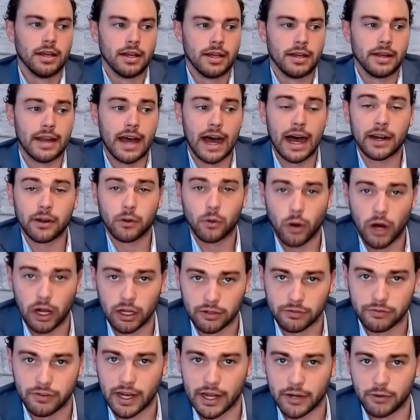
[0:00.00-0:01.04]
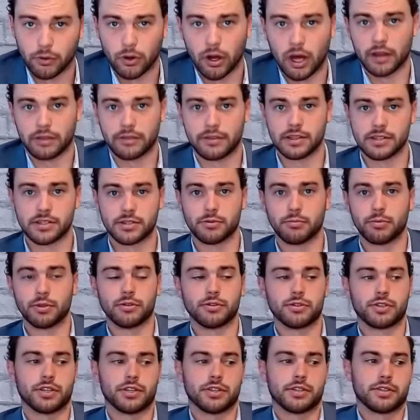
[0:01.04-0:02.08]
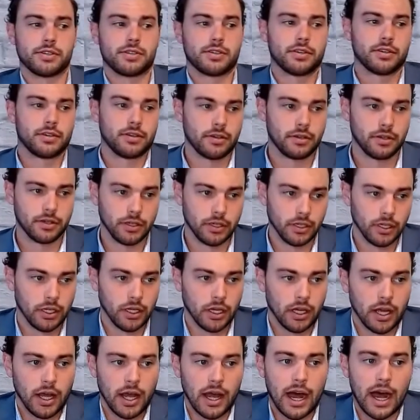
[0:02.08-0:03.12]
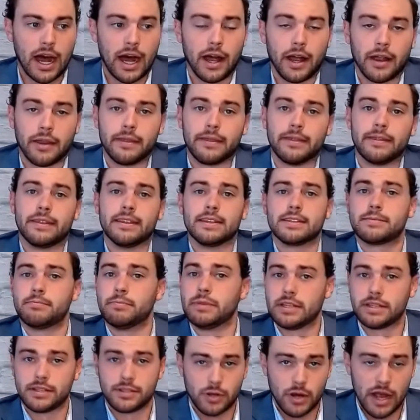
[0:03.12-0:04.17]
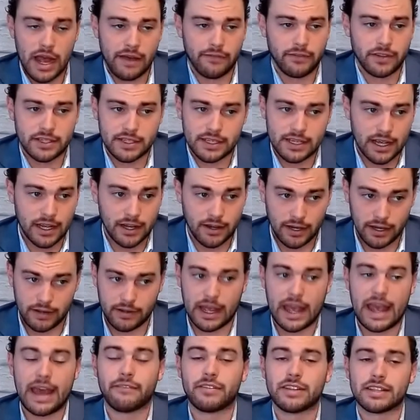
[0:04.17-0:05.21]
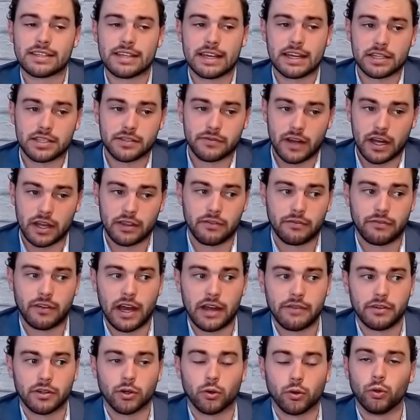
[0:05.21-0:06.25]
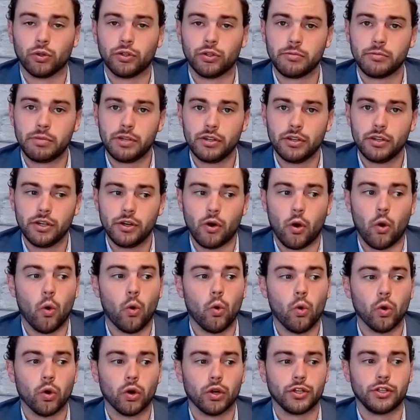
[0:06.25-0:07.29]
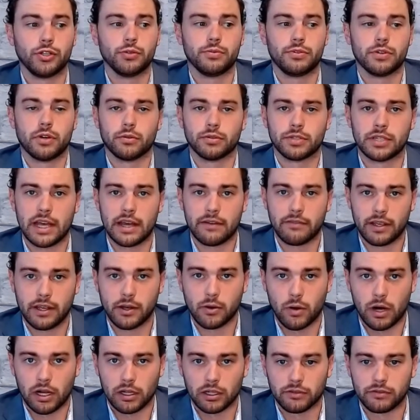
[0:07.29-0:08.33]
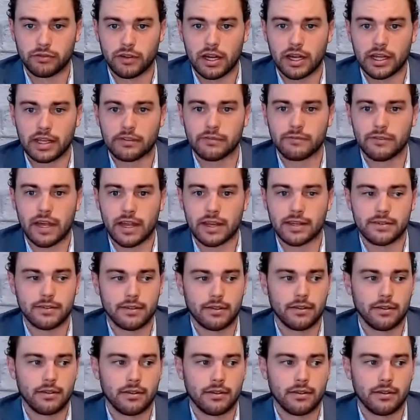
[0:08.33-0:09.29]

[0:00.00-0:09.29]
Non-qualified Roth distributions. This means you haven't satisfied the 5-year holding period or you don't have a qualifying event.